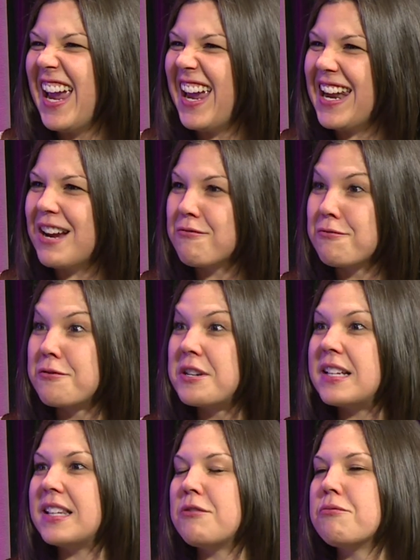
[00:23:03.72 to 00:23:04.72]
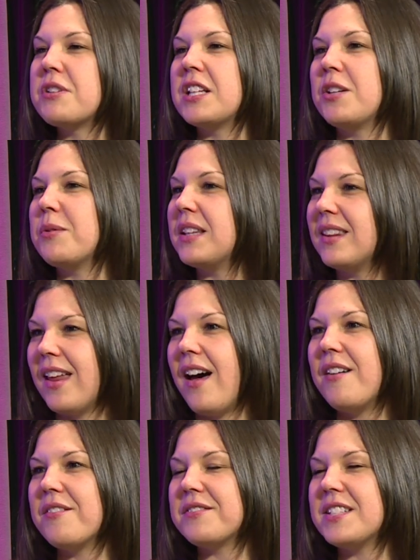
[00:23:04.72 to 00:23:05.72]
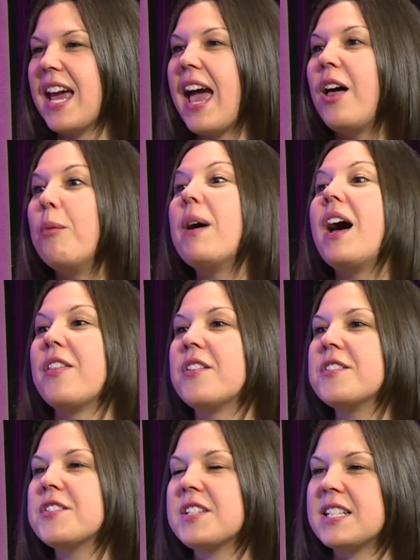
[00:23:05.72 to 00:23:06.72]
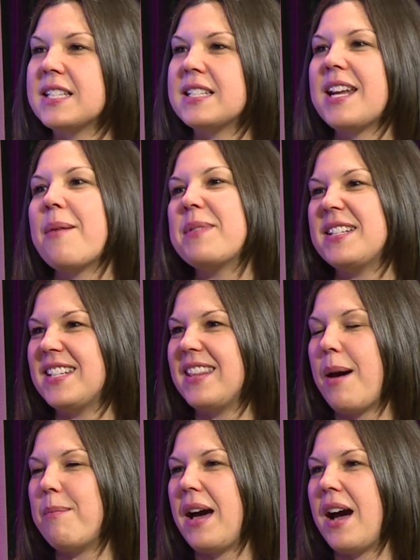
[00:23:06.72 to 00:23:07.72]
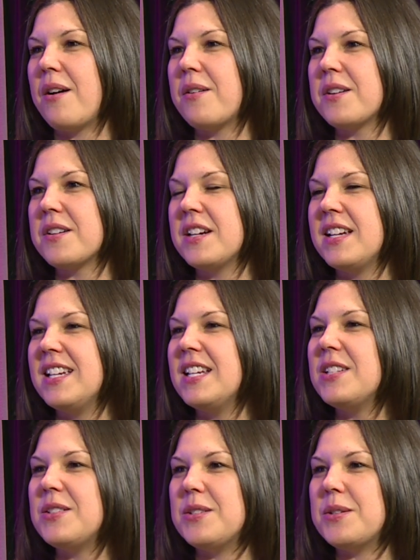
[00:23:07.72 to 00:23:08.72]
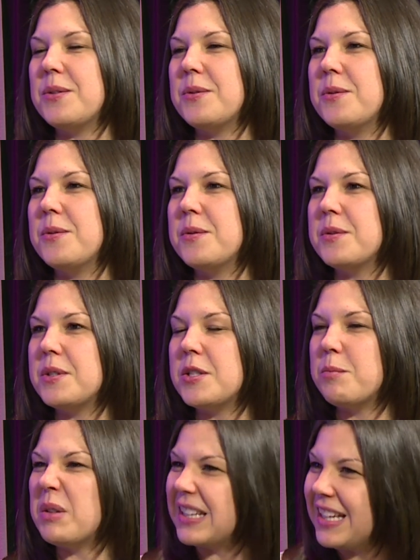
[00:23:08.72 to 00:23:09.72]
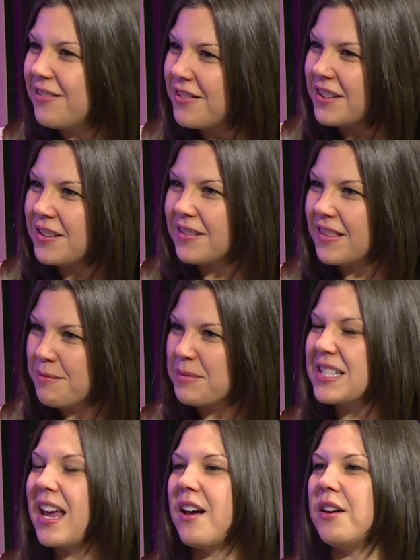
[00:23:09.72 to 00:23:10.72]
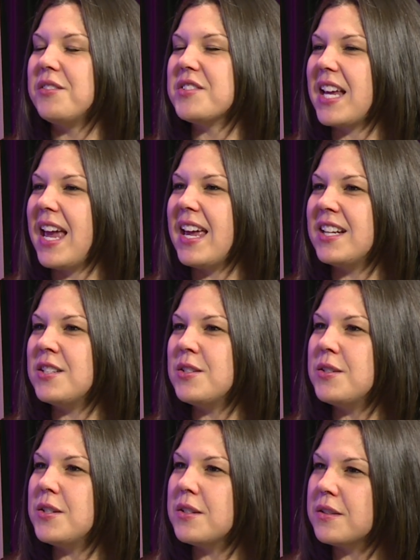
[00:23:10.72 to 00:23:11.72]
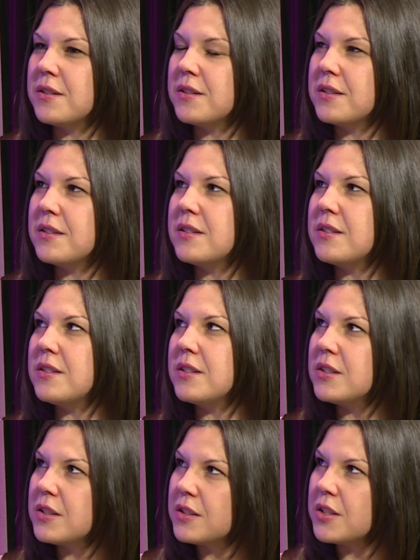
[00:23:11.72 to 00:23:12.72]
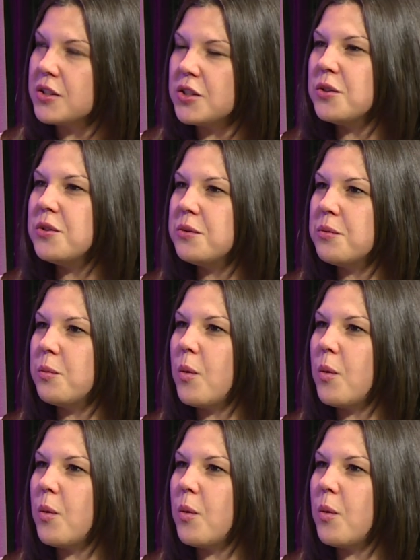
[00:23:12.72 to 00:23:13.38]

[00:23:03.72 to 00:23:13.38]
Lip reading: And I really, really would love to help others to step into that power, to believe in themselves, and to do